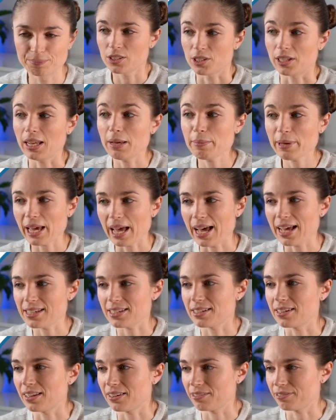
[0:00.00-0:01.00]
So let me add
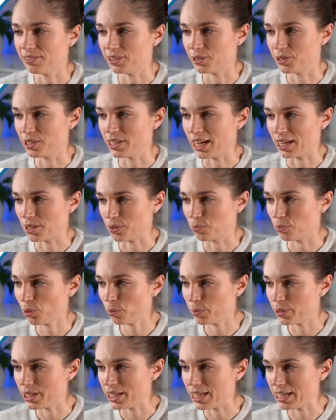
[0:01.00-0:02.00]
another filtered atom
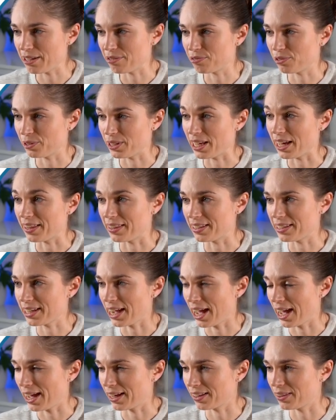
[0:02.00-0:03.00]
property for the other
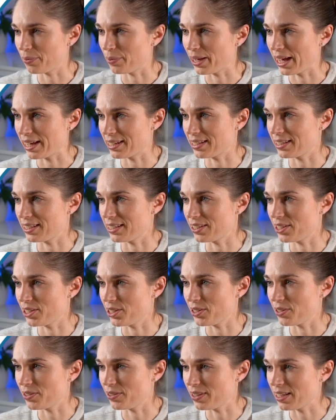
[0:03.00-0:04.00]
tag that we added
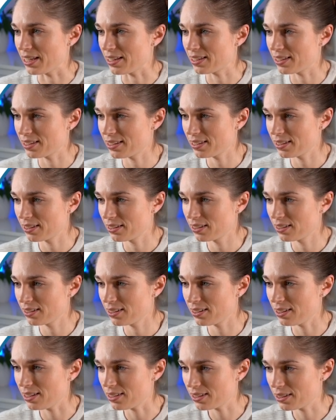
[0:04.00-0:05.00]
into this
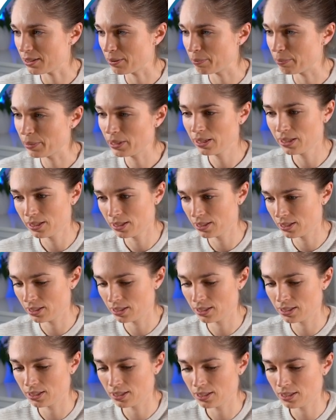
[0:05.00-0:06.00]
system.
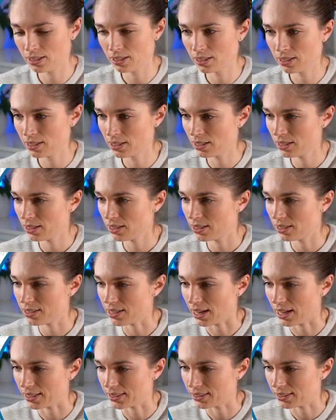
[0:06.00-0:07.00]

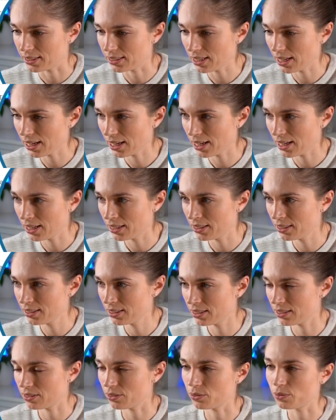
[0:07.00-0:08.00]
Tags again,
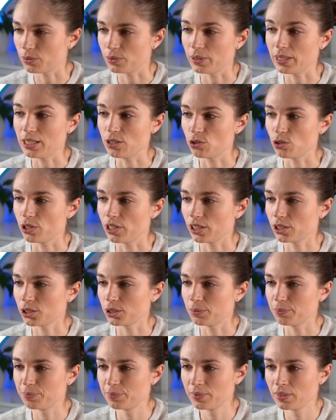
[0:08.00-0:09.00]

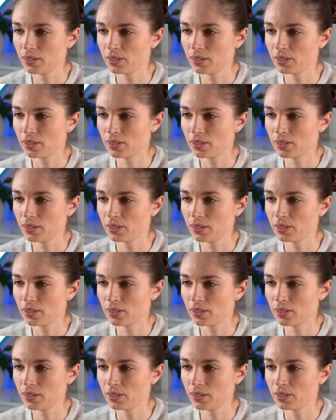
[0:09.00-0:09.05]
introduction.